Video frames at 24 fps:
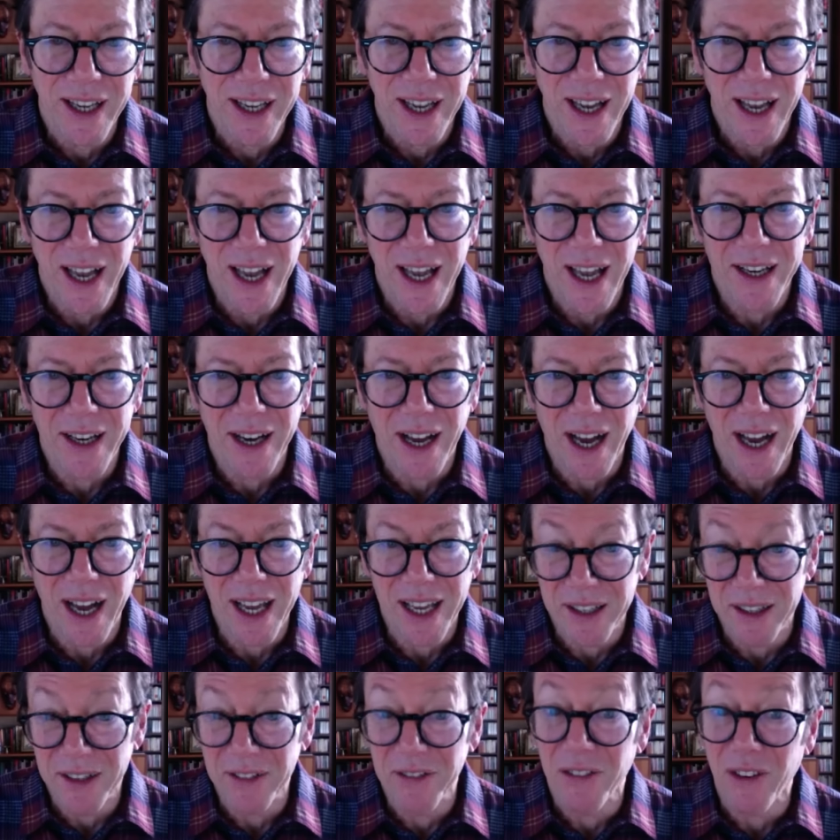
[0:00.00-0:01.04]
And I
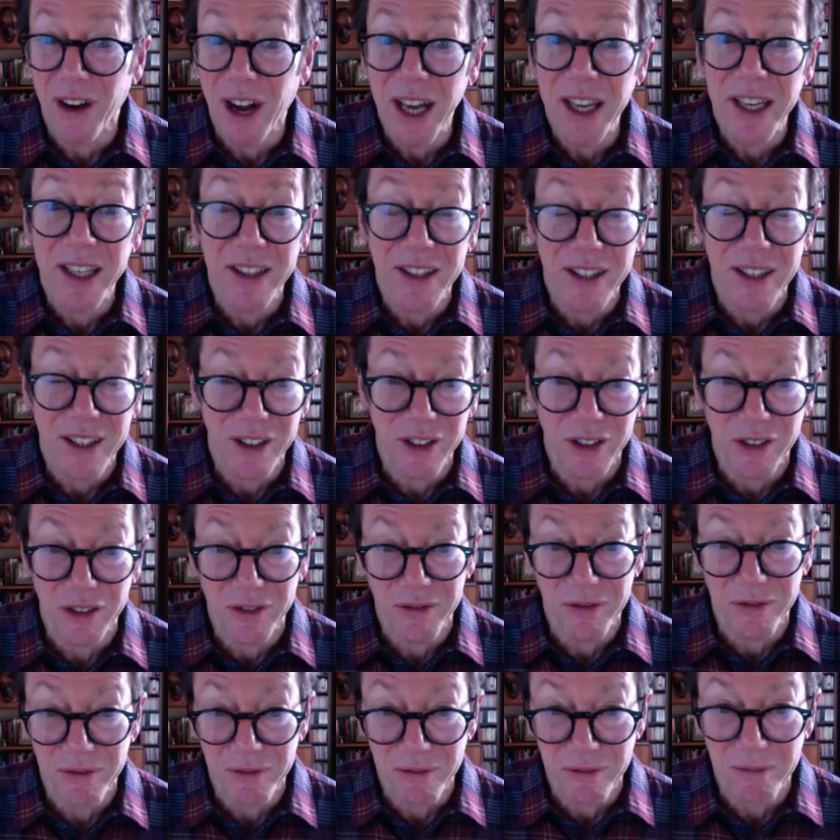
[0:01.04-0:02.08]
had invited
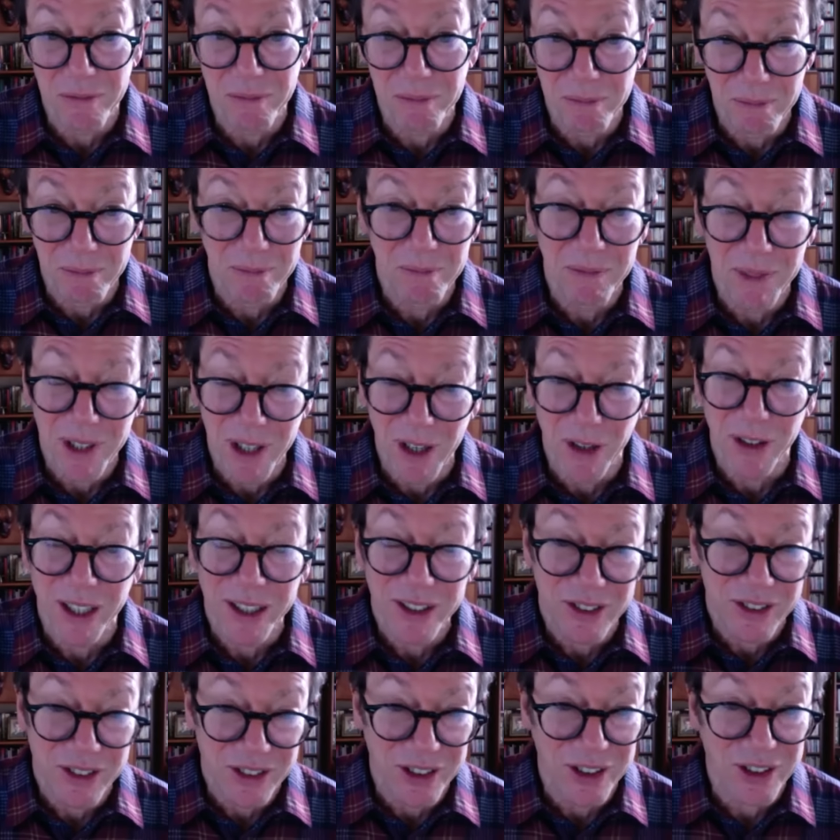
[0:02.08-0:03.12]
these, you know,
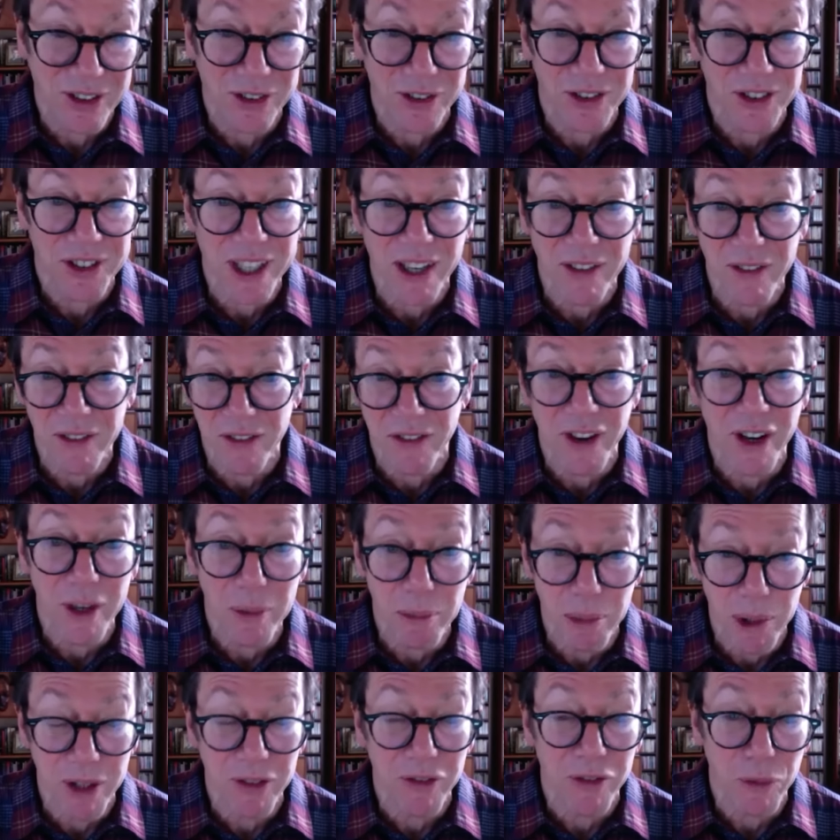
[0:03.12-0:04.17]
like six or seven very
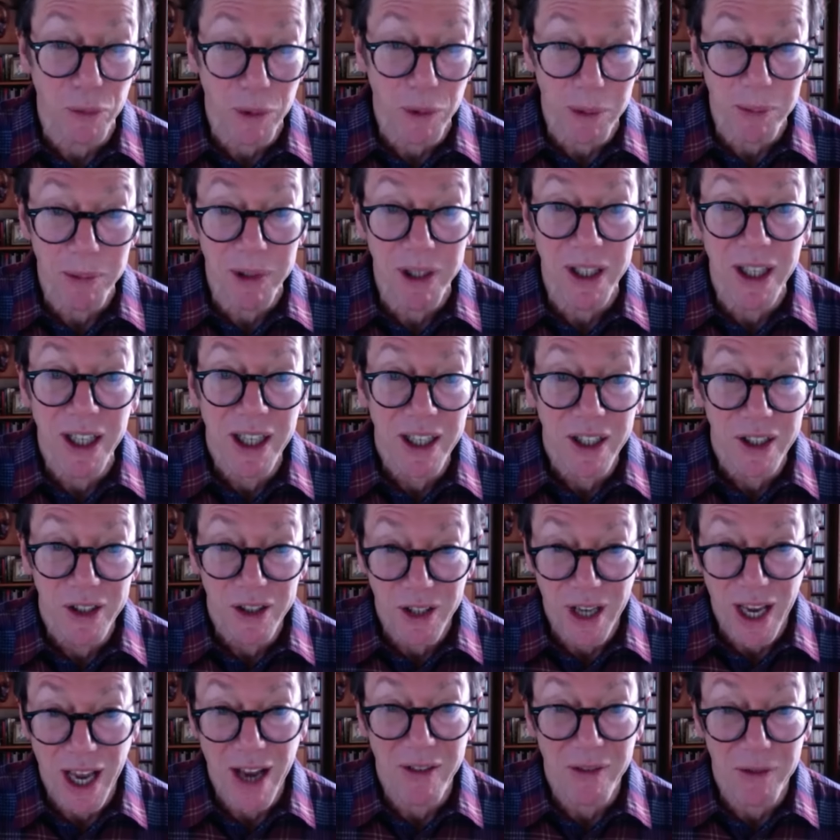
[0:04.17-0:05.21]
beautiful women
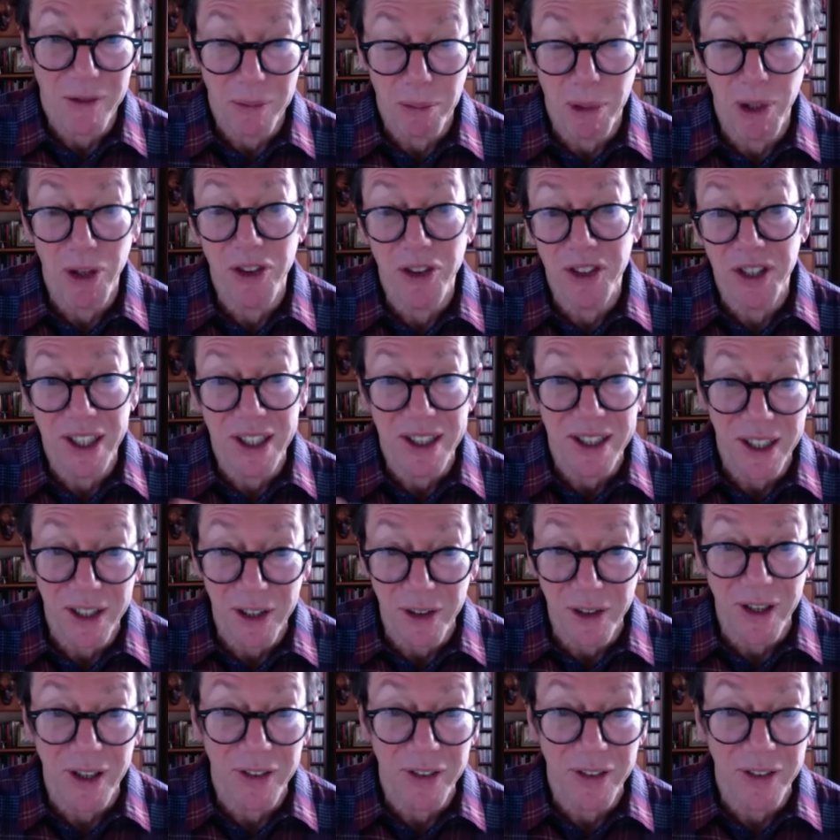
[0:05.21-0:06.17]
to have birthday dinner at